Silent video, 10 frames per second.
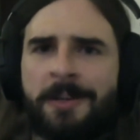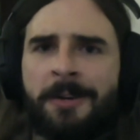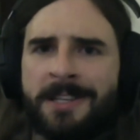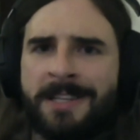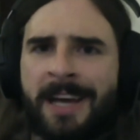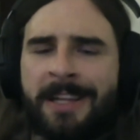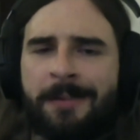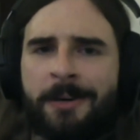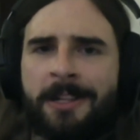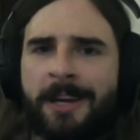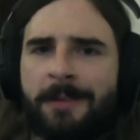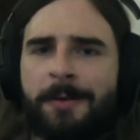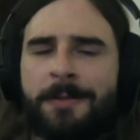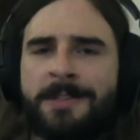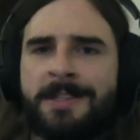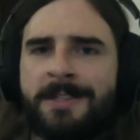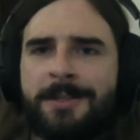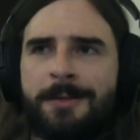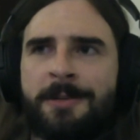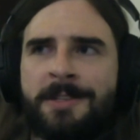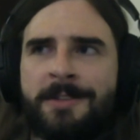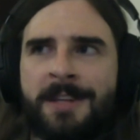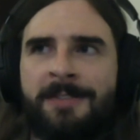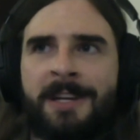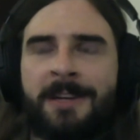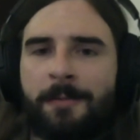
We know exactly what like roots and tubers are safe to eat